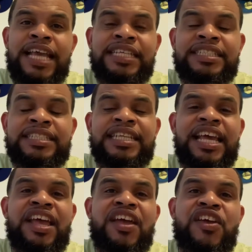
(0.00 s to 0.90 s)
ice
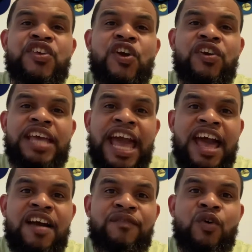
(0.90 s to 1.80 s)
your
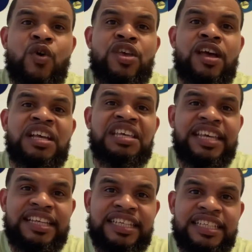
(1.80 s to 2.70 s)
calf or your
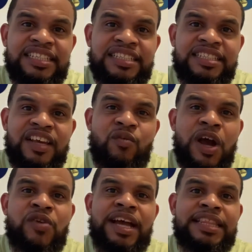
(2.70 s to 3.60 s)
Achilles
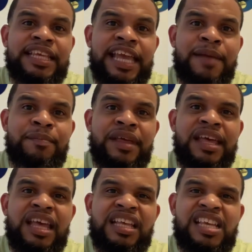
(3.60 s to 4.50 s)
while you're at the game,
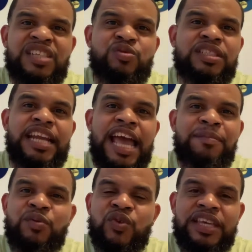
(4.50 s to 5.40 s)
guess what's going to
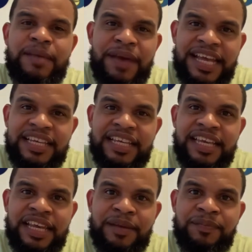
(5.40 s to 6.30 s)
happen when you get back in the
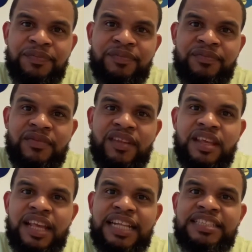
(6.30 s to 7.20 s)
game?
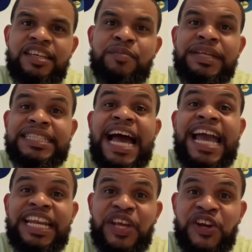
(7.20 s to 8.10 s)
It's going to be
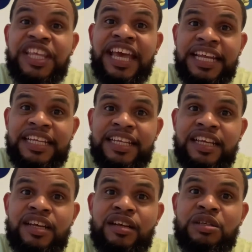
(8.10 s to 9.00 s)
tight again.
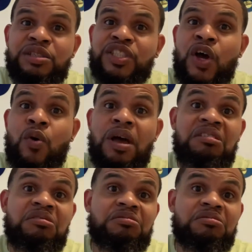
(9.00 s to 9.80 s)
So